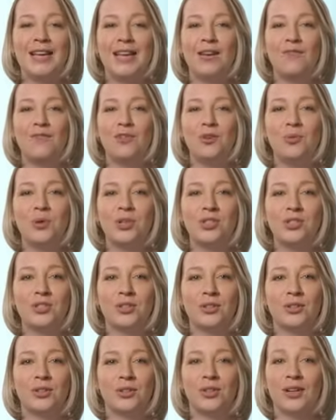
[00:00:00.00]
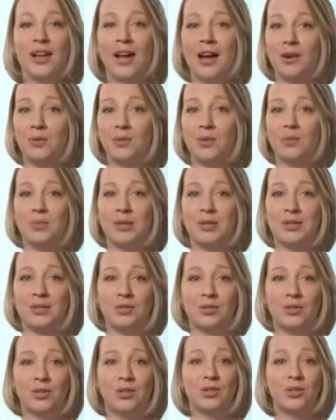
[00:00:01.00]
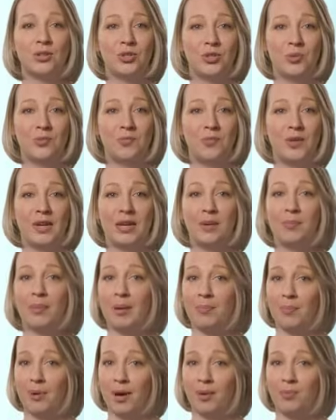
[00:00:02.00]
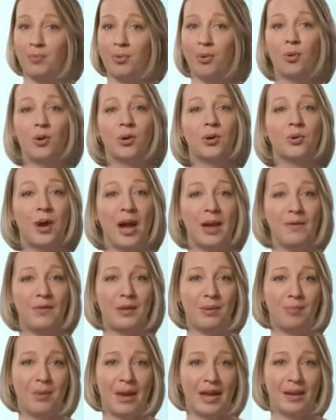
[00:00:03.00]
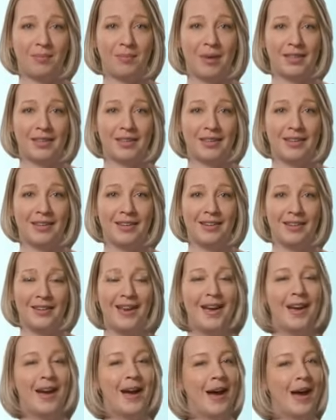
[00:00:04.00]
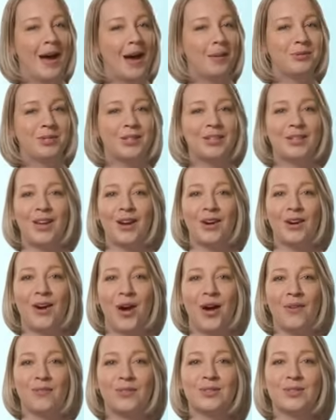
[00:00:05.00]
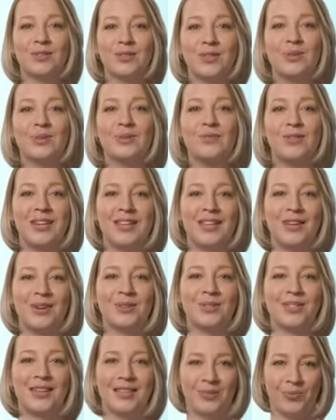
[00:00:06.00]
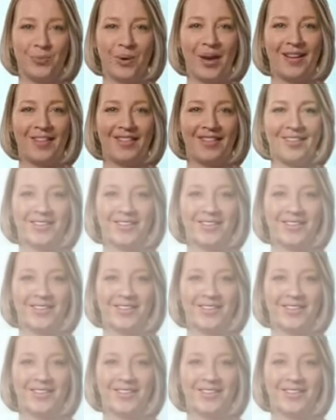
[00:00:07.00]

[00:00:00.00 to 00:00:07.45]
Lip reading: If you wish to learn how to administer your tube feeding by pump or gravity bag method, Option Care offers those videos as well.